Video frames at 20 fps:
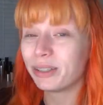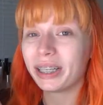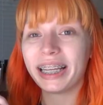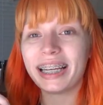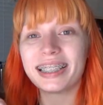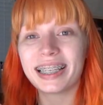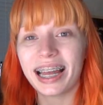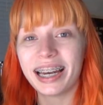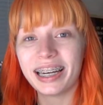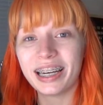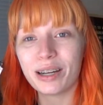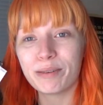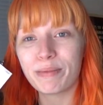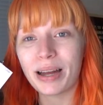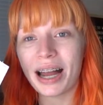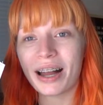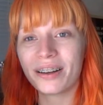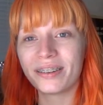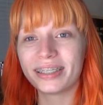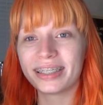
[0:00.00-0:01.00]
really excited
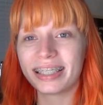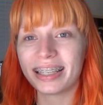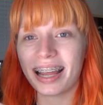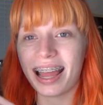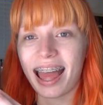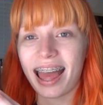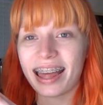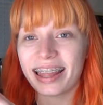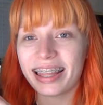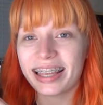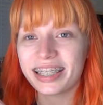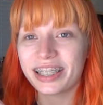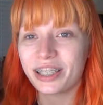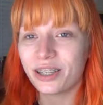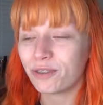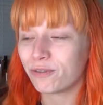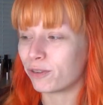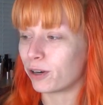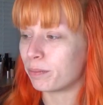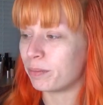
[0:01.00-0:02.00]
about this
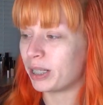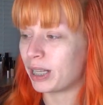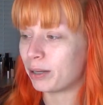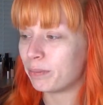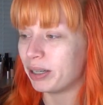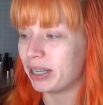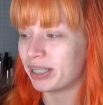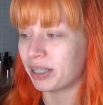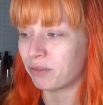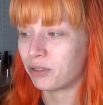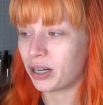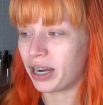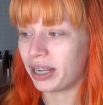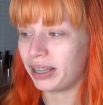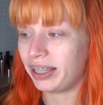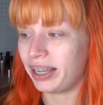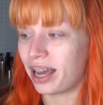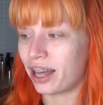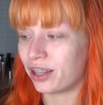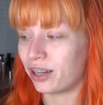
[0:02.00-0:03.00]
new formula because I've
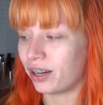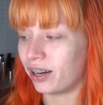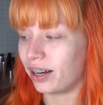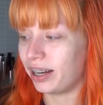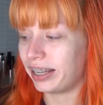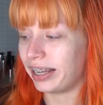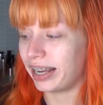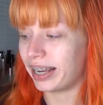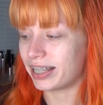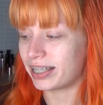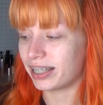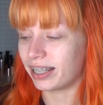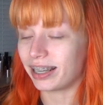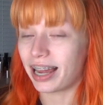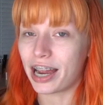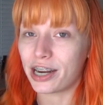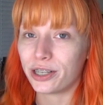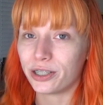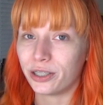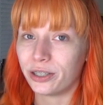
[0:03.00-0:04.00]
tried the other Kiss
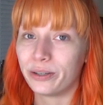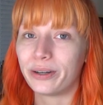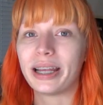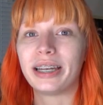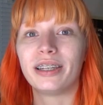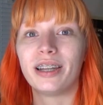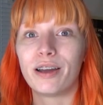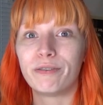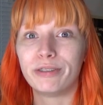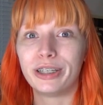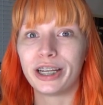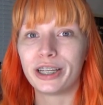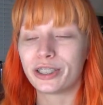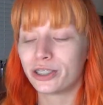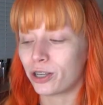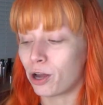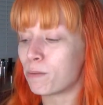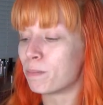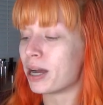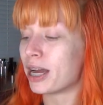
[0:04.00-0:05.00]
lash glue and loved it
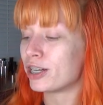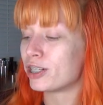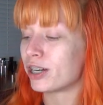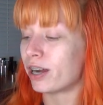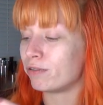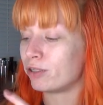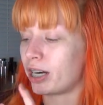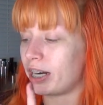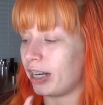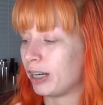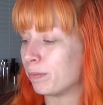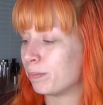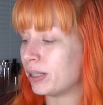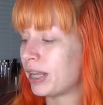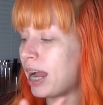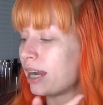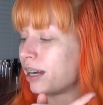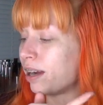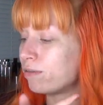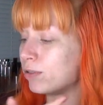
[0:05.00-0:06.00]
so much. I've tried it in
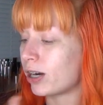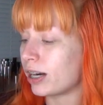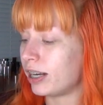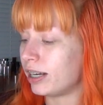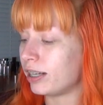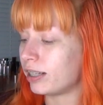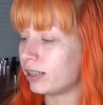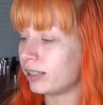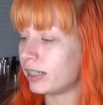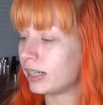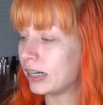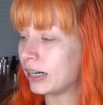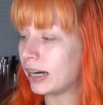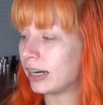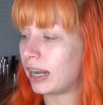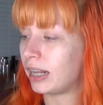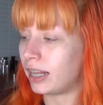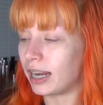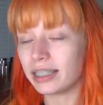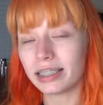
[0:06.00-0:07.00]
black, I've tried it in clear,
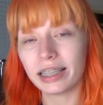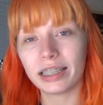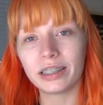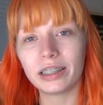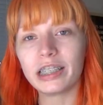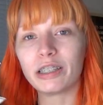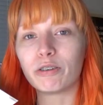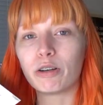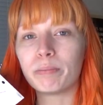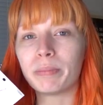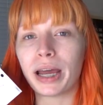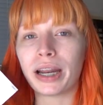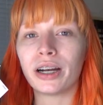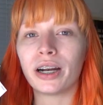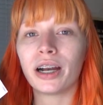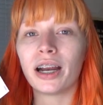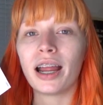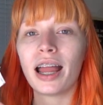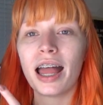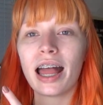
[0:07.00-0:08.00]
and I liked the clear one
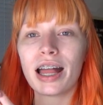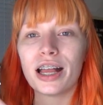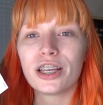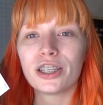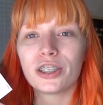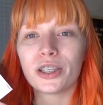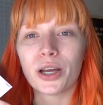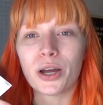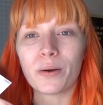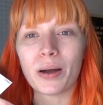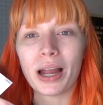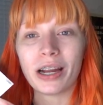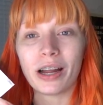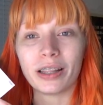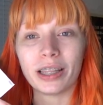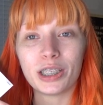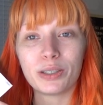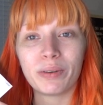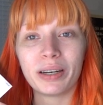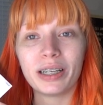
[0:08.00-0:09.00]
better. So I
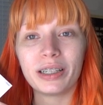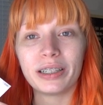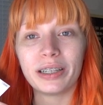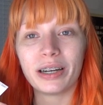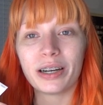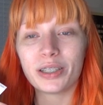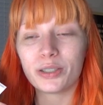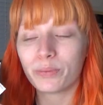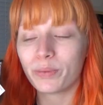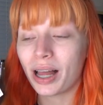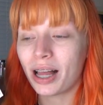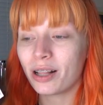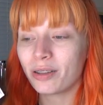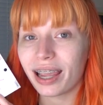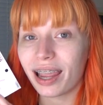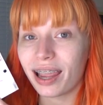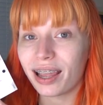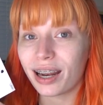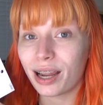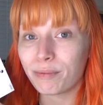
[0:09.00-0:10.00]
got this one in clear as well,
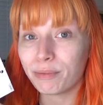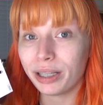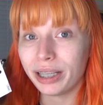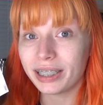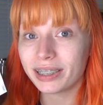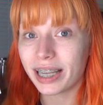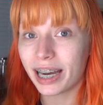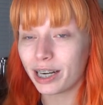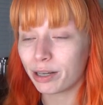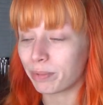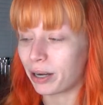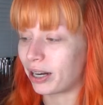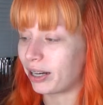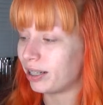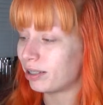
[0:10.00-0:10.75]
and I'm really excited about